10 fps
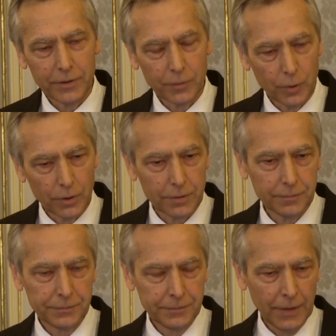in the world.
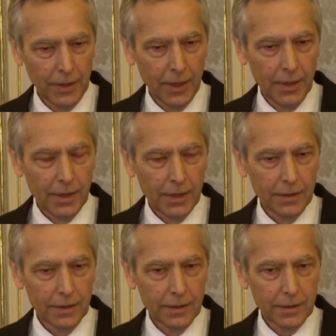
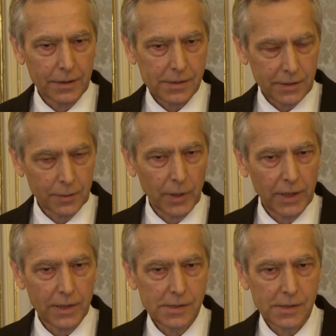It's in
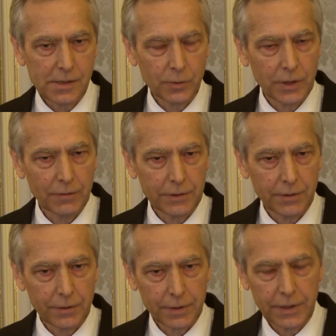place since
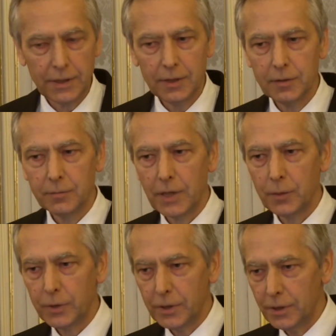2013, but
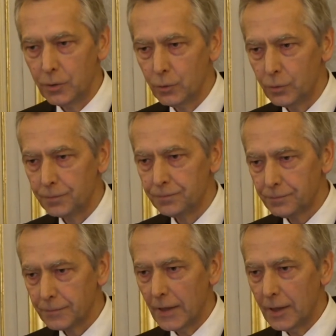we need to
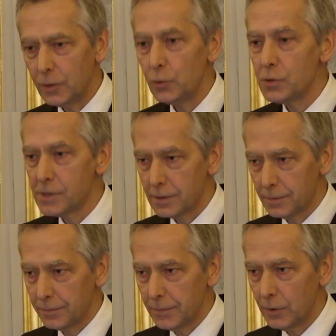use it,
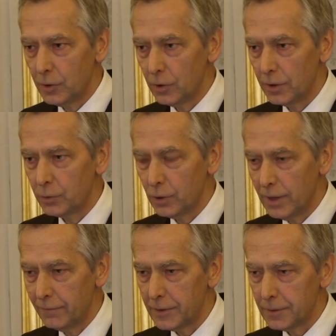not only to
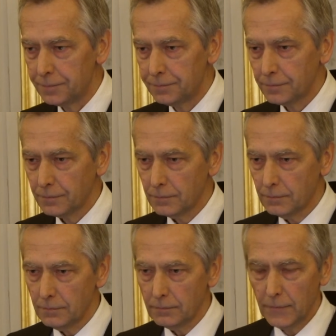have it.
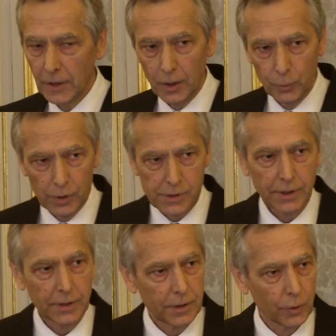There was
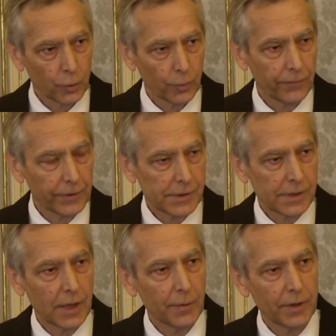intergroup, first
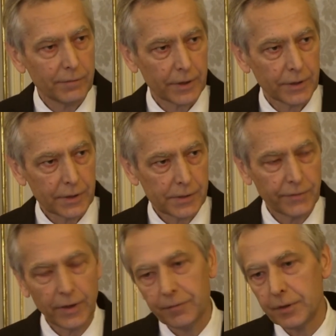time ever in these
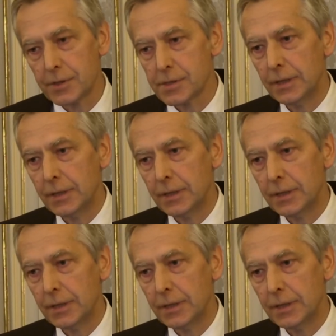5 years,